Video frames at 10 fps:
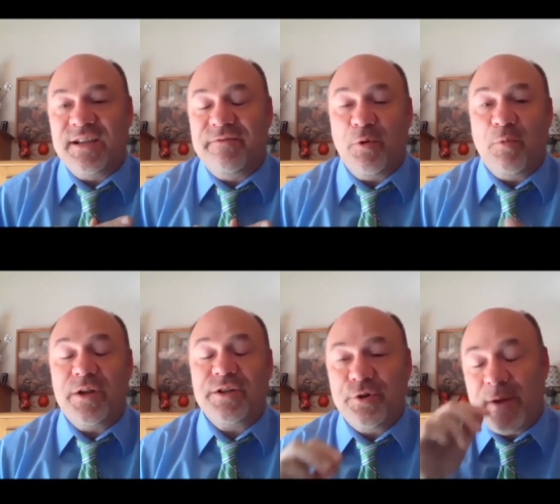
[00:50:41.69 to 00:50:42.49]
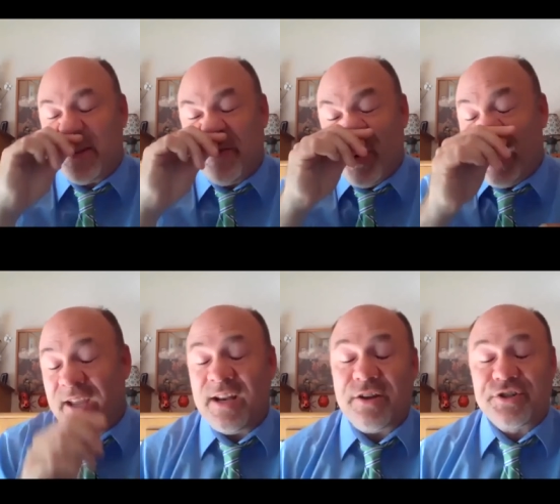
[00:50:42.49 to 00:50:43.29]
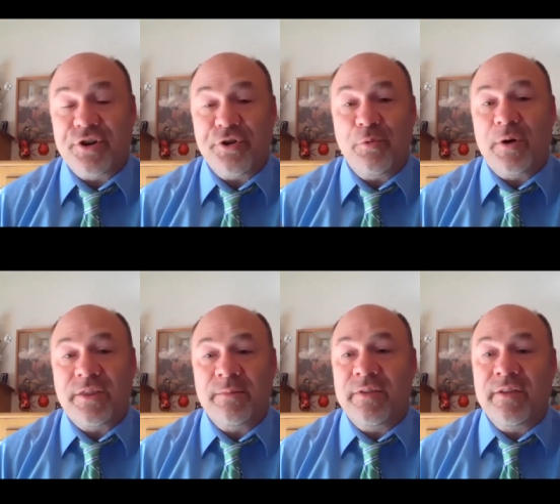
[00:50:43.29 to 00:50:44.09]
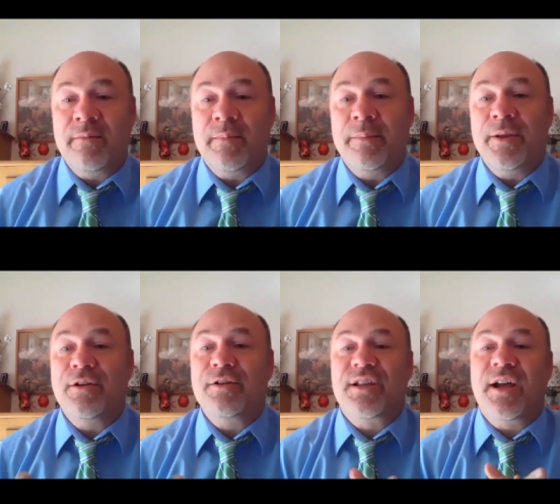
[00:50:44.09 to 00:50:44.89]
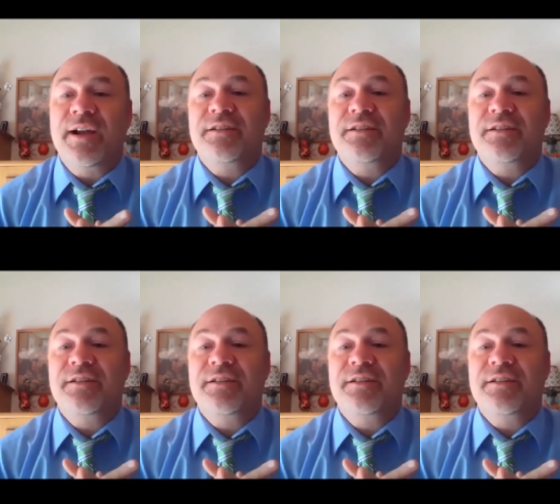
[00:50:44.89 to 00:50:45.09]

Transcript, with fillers: And if you want to, at the very end, I'll show you what the, the mummy looks like.